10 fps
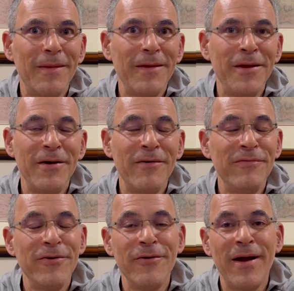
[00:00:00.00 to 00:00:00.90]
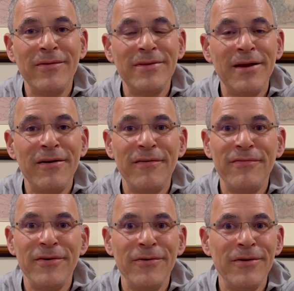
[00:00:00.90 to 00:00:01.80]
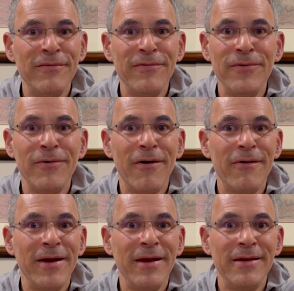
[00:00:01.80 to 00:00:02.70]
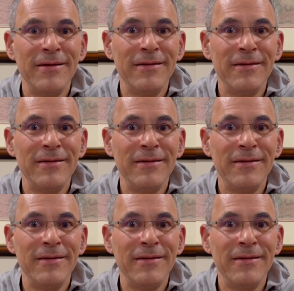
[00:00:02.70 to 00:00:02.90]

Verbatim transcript: you know if you're out there if you if you are a